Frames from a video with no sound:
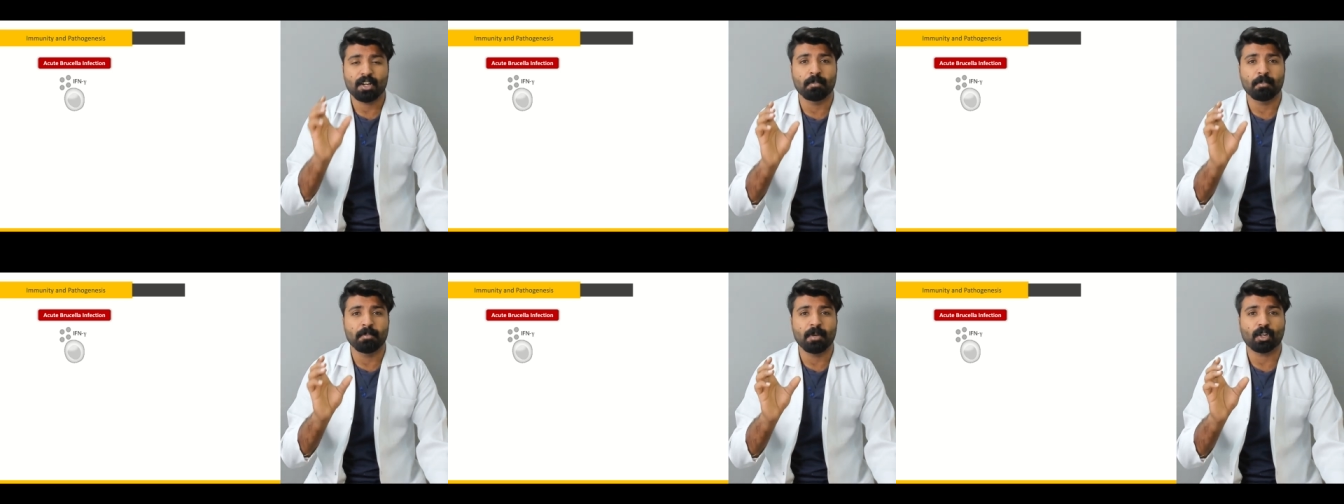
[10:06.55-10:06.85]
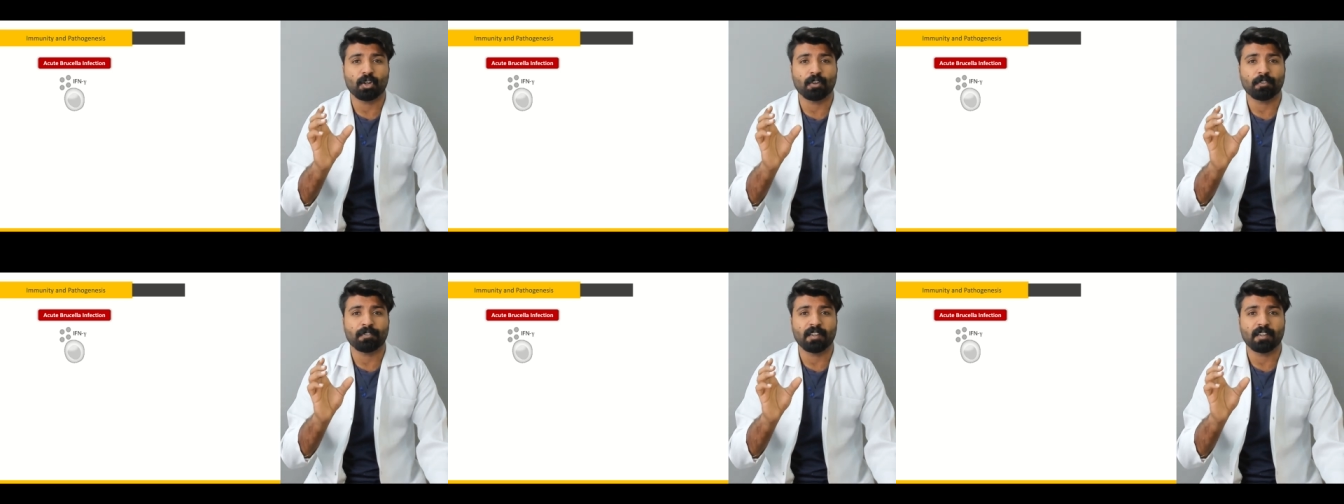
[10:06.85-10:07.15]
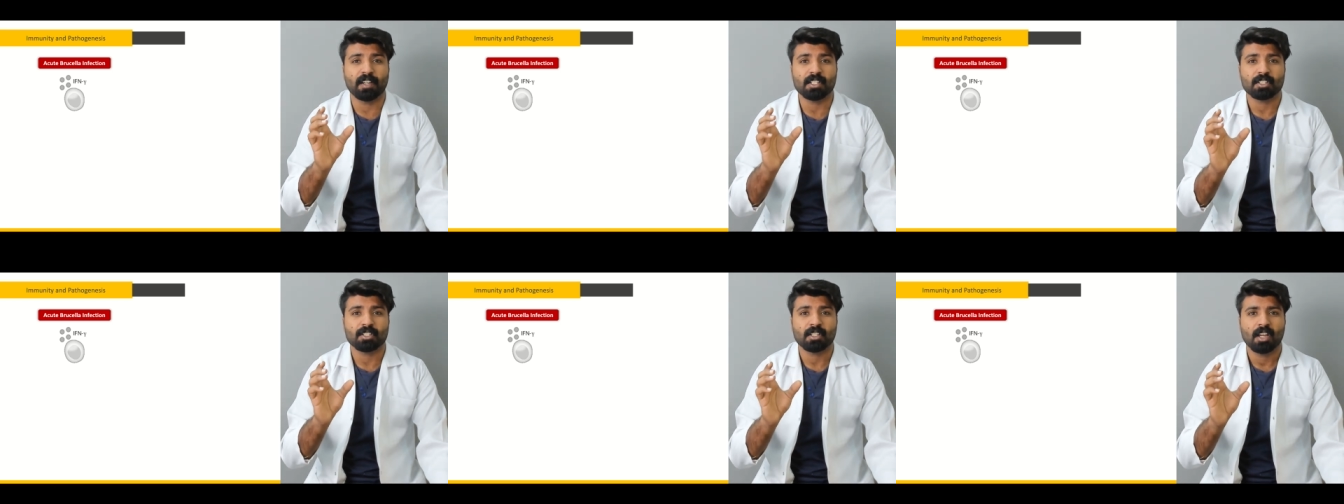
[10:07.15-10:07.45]
your
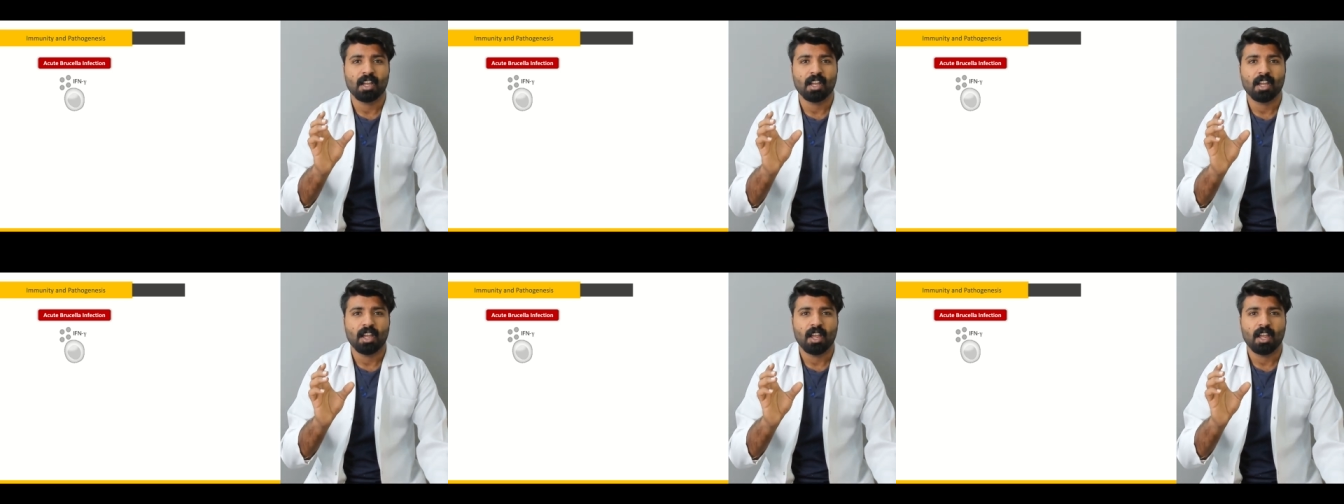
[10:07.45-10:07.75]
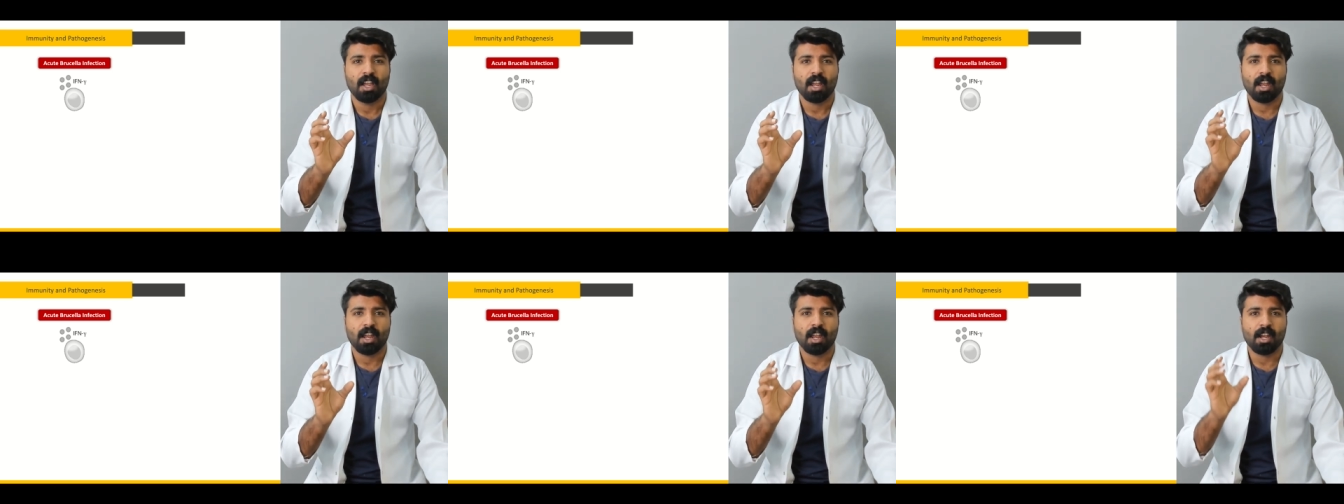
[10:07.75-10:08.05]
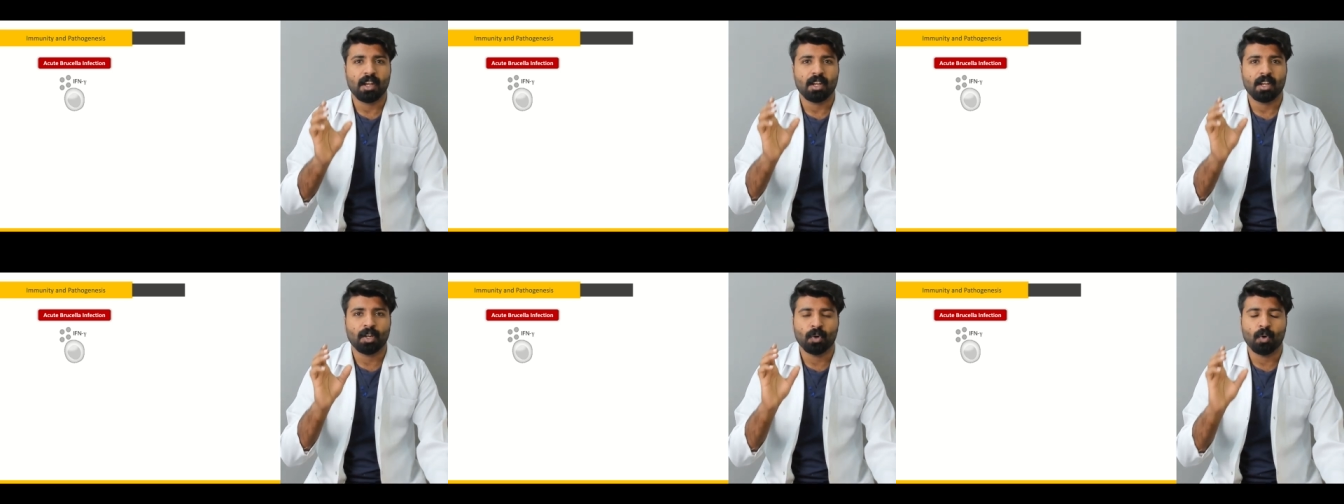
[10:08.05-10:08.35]
macrophage
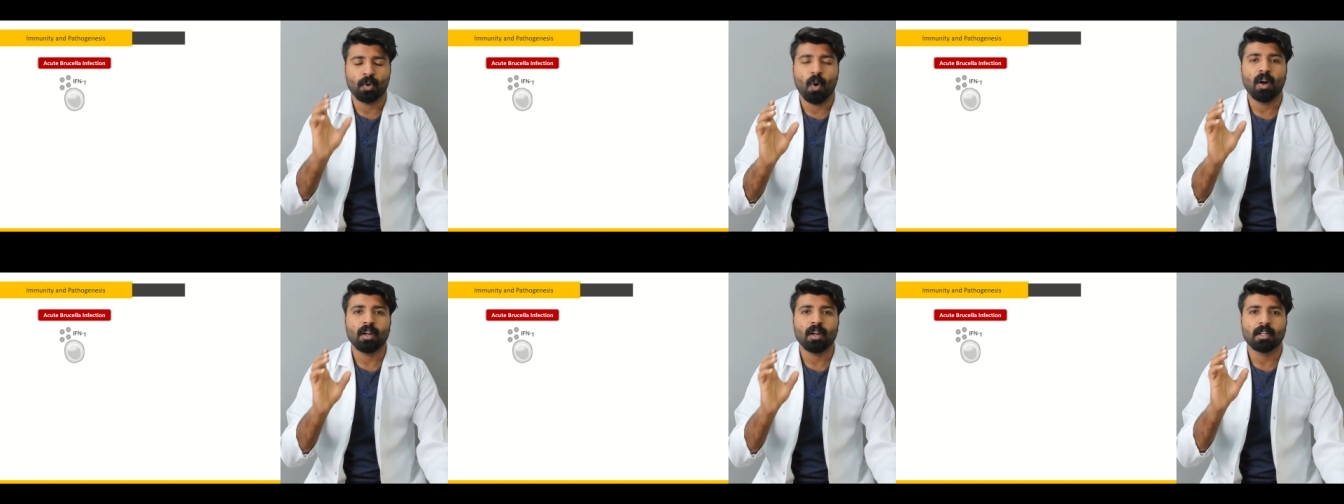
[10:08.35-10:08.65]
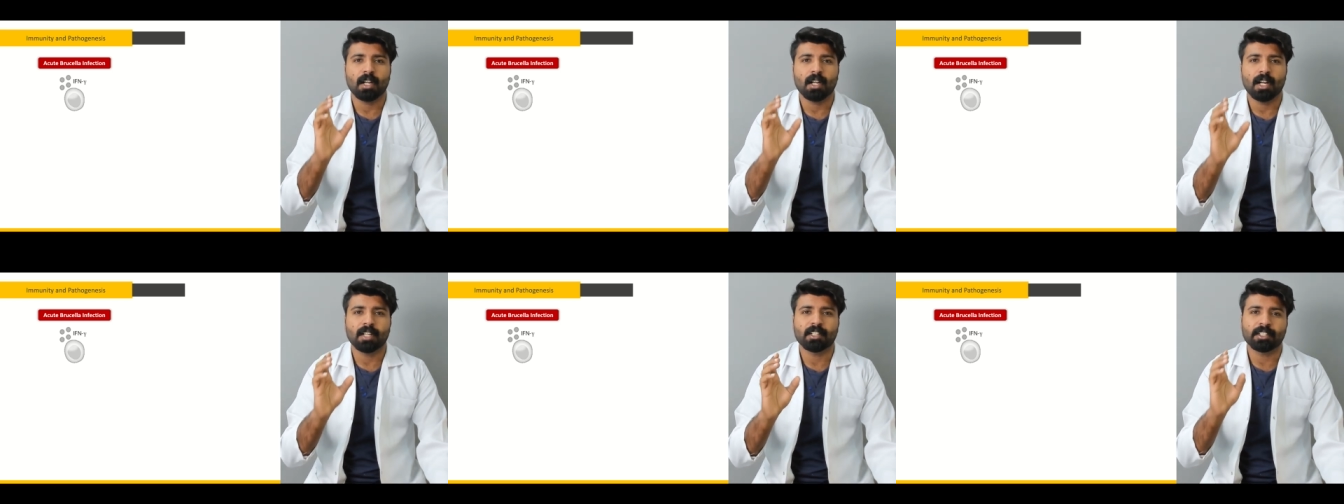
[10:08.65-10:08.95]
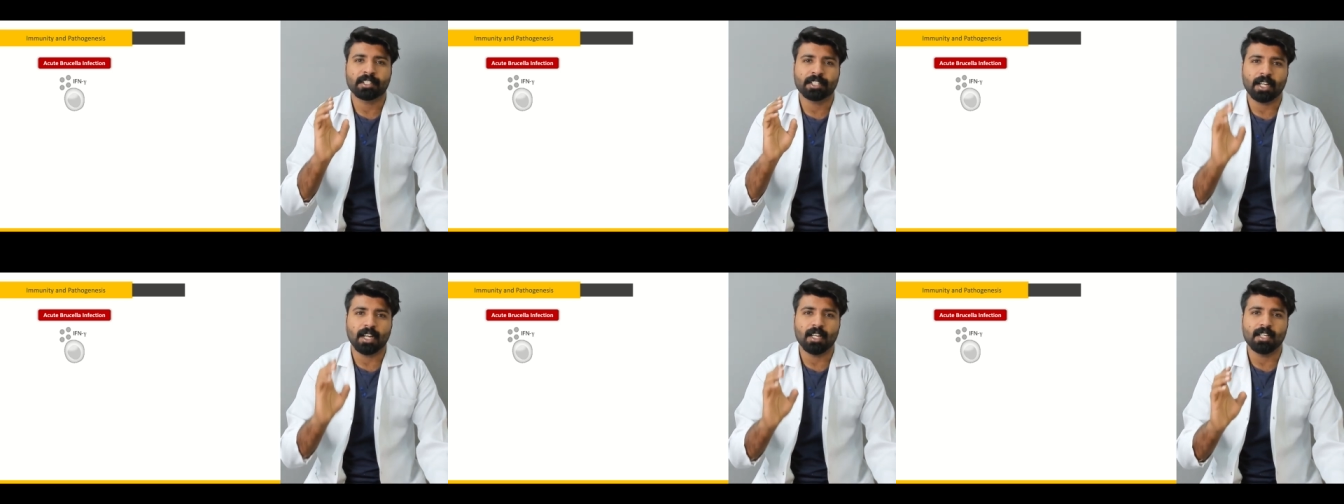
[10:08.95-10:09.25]
and not let
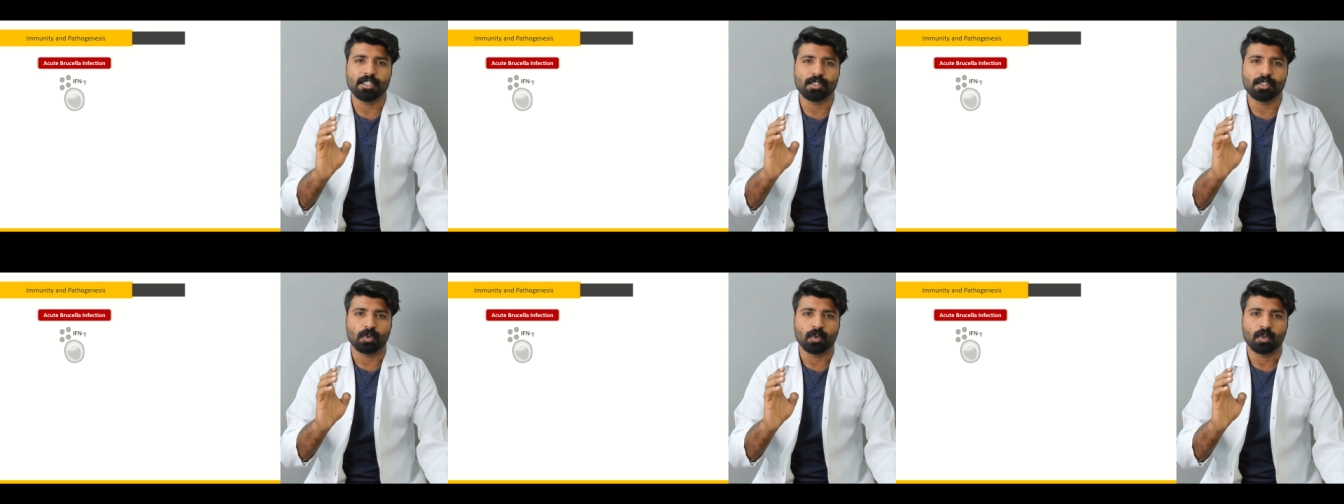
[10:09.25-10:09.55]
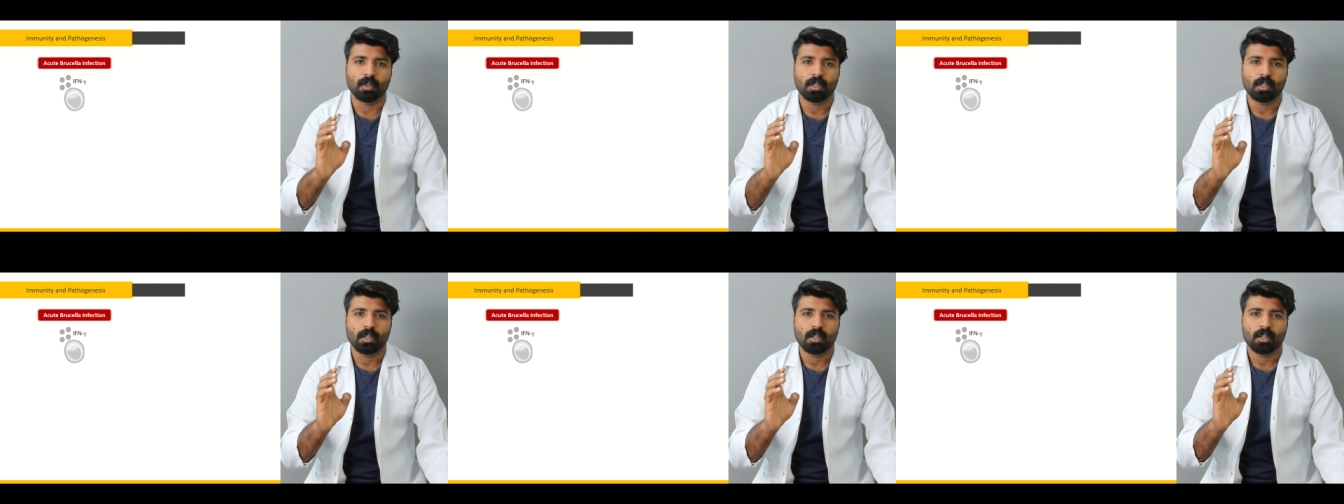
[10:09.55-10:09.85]
it kill you.